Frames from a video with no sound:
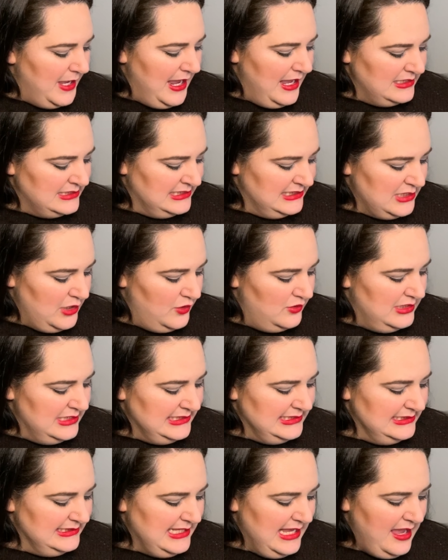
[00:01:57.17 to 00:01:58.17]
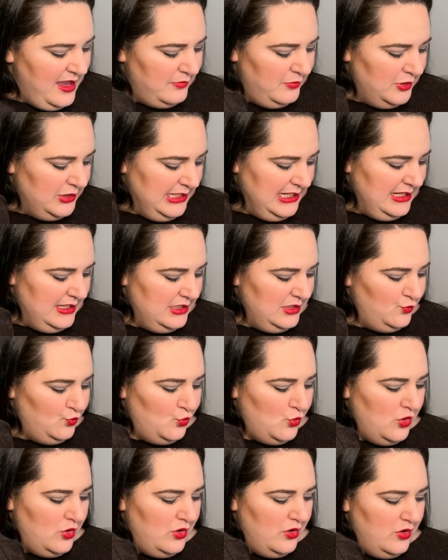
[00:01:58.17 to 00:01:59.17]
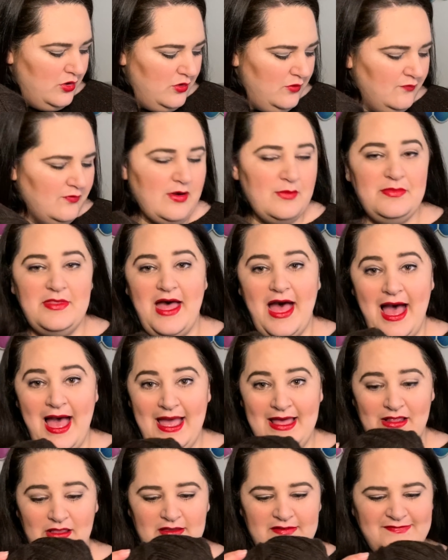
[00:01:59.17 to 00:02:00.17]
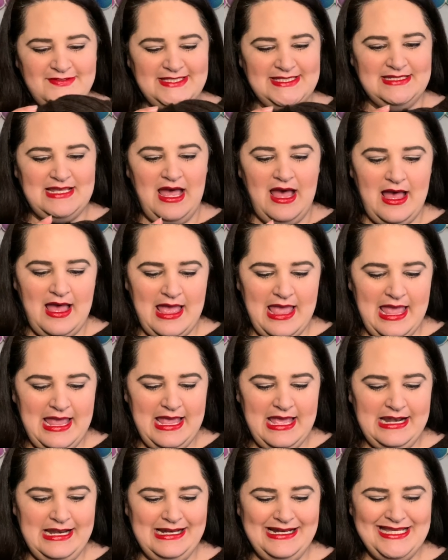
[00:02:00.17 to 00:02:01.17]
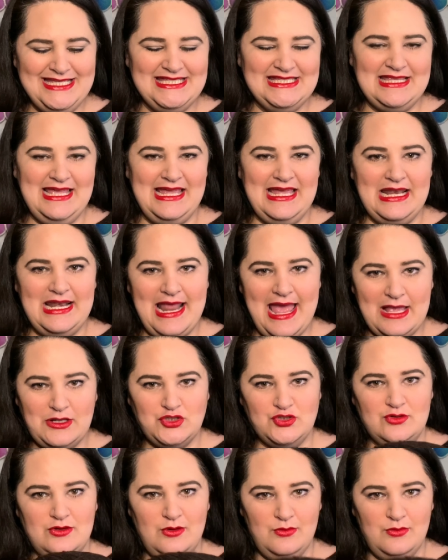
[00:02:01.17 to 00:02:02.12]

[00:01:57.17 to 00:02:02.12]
So this is Hebridean wool from the Isle of Skye, and it is like a natural